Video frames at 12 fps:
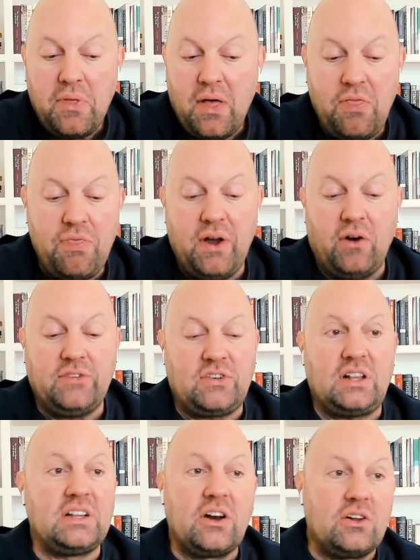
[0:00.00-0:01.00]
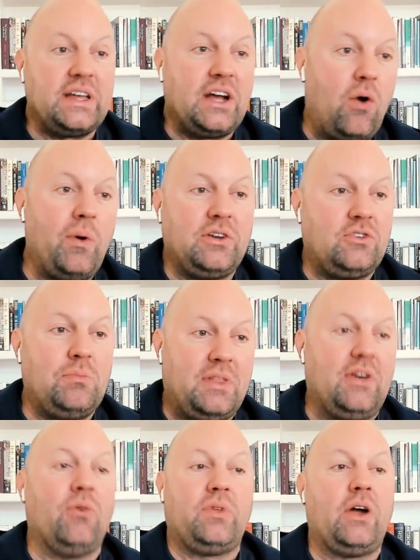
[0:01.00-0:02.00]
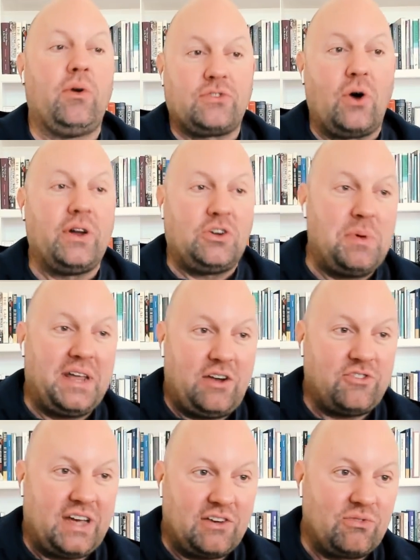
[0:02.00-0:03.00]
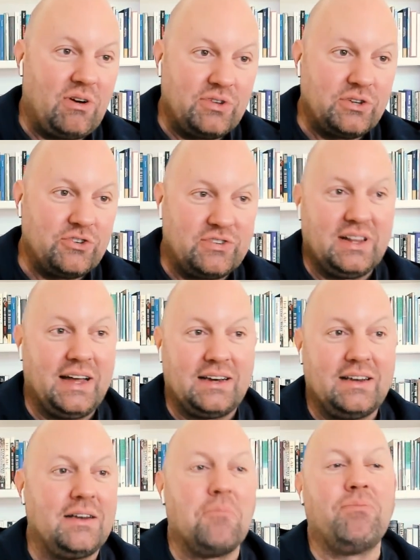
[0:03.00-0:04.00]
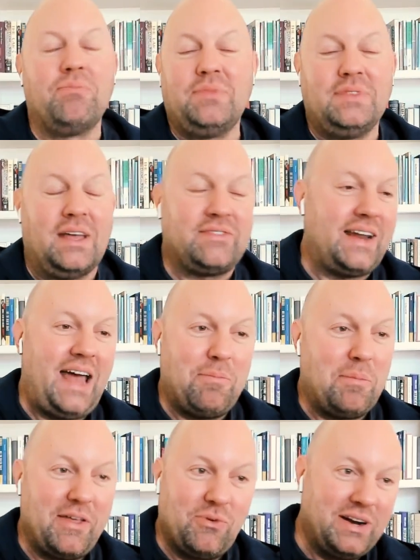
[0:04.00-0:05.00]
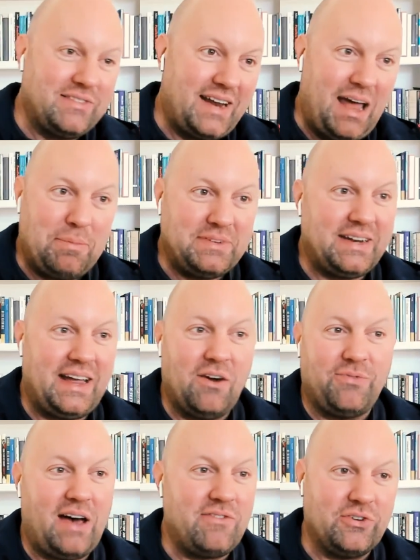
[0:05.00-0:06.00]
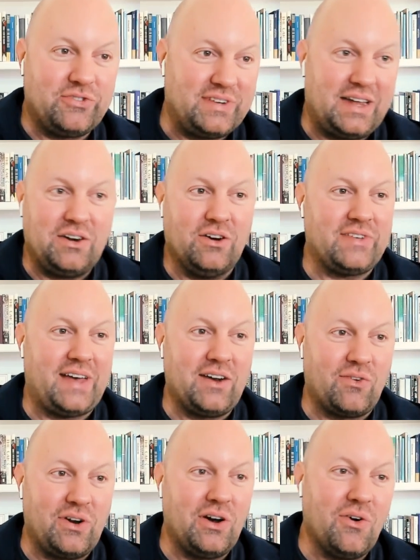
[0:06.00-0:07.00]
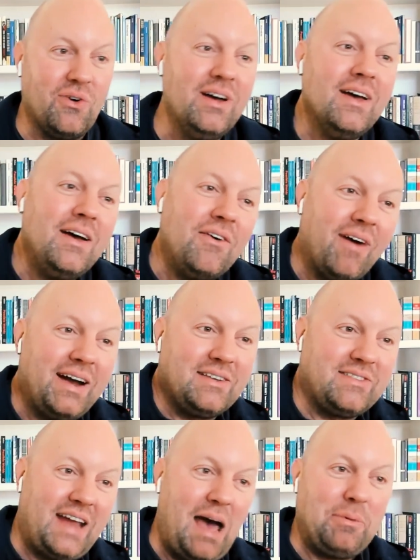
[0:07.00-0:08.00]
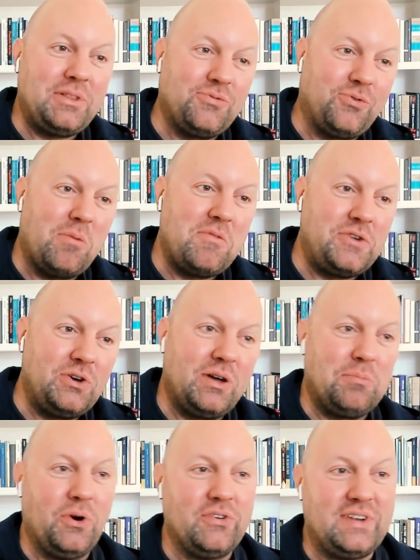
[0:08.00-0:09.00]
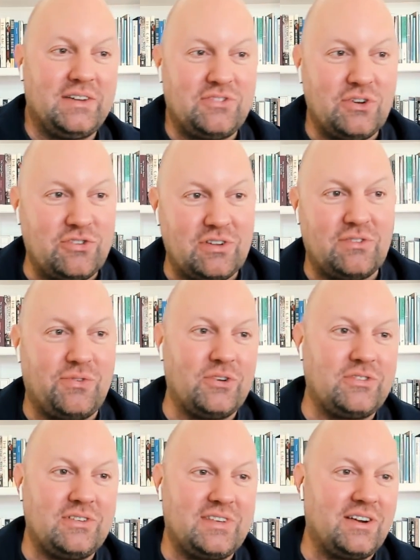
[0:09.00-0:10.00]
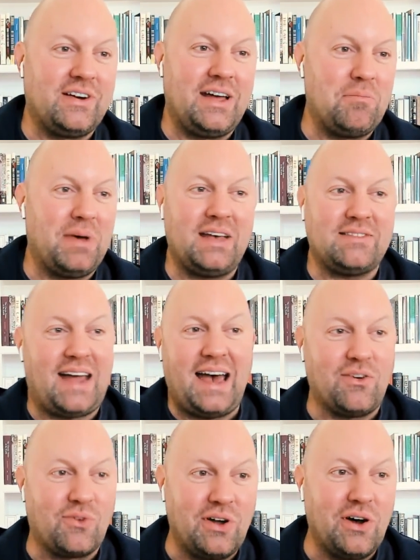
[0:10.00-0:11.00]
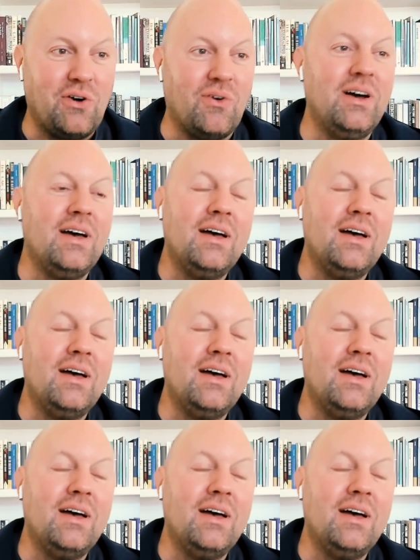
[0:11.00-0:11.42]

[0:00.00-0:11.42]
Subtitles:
there is clearly going to there is going to be an education revolution. Like, does that happen? By the way, does that happen today or 5 years or 10 years? I don't know. Right? Does it happen in the form of new in-person institutions versus internet-based? I don't know.